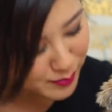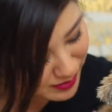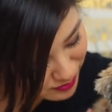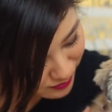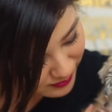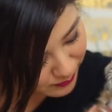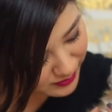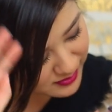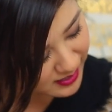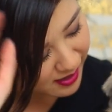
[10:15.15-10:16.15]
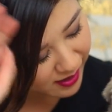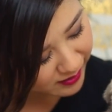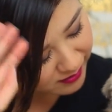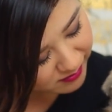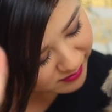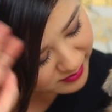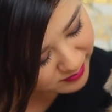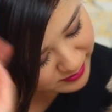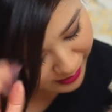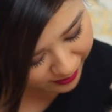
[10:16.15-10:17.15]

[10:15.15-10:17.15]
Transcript: people miss you. They want to say hi. Say